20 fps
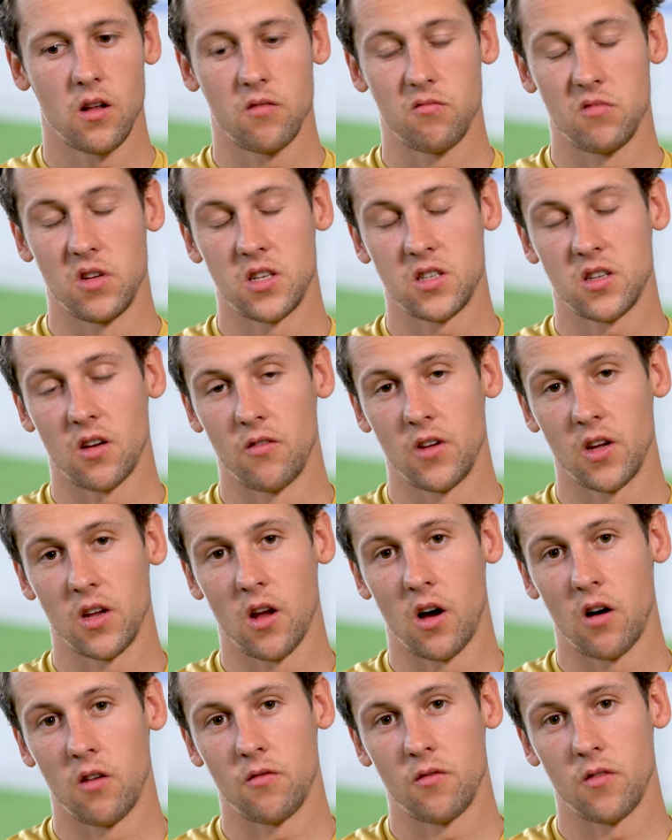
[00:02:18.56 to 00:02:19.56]
it's something
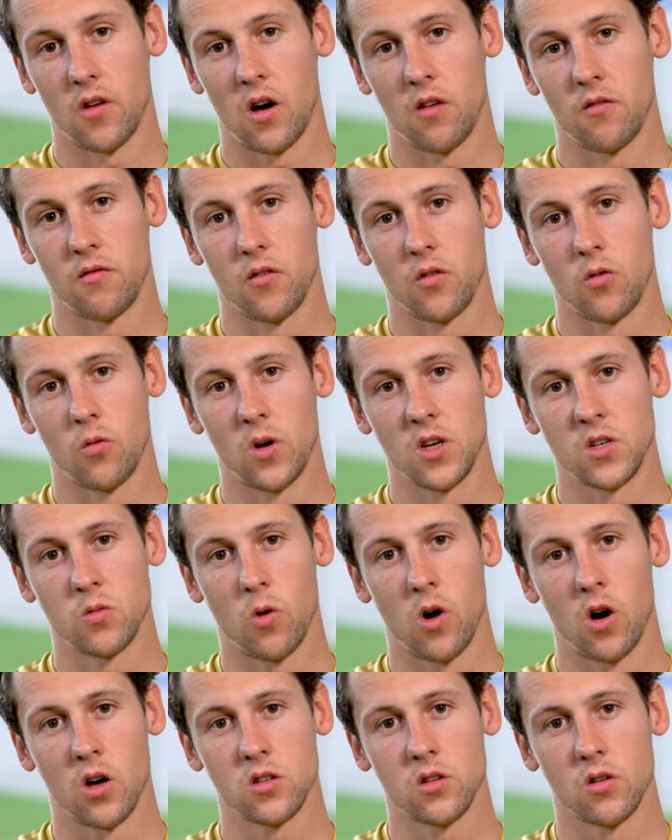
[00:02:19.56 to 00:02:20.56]
that I've always
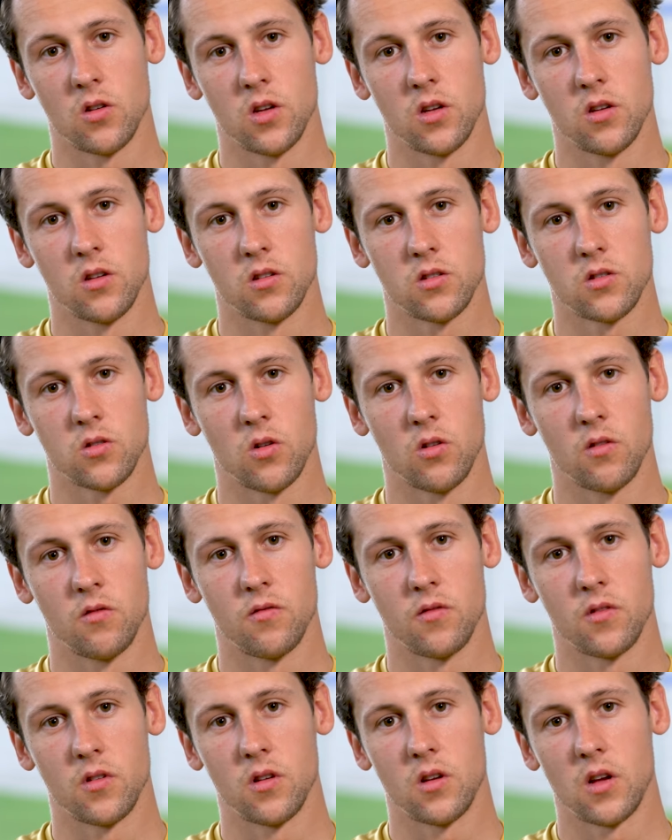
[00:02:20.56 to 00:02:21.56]
worked on and sort
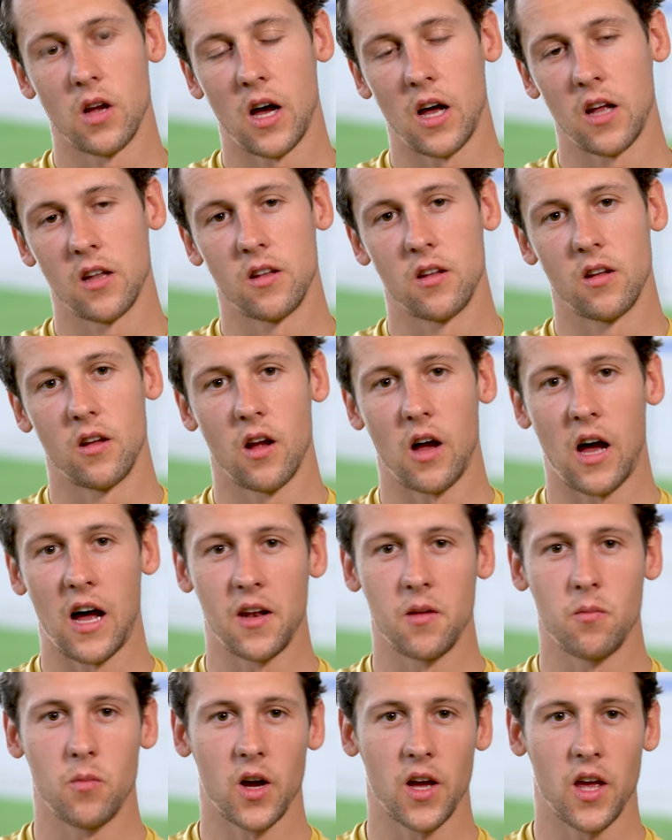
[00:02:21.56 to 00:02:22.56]
of
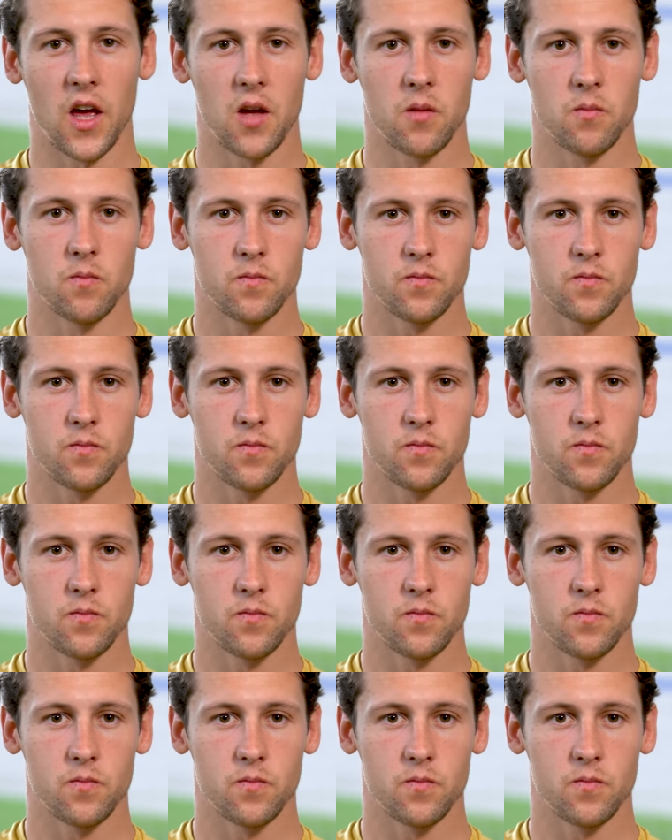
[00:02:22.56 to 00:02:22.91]
had in my game.